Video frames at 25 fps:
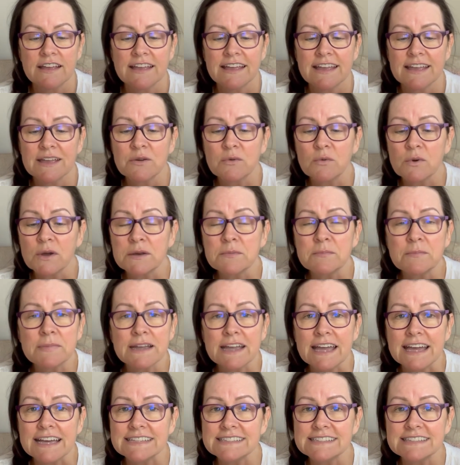it wasn't
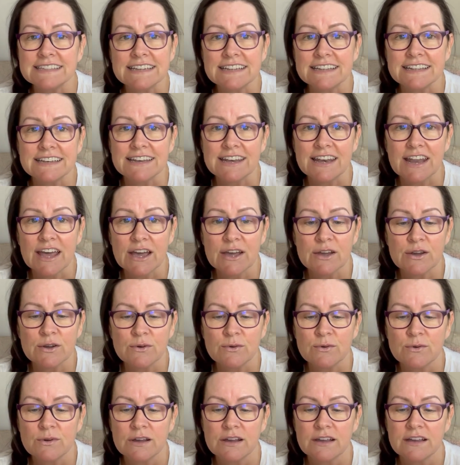because he didn't
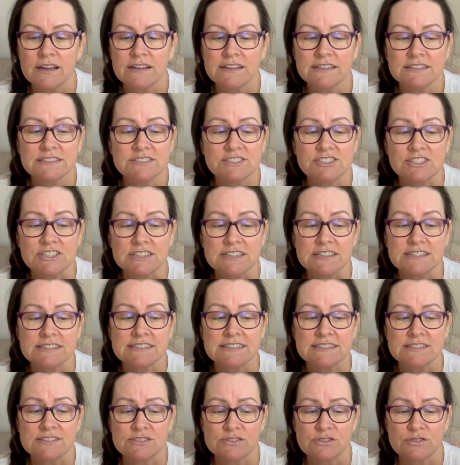know.
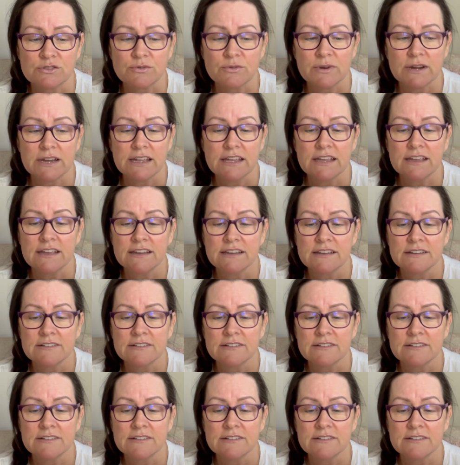Genesis 3.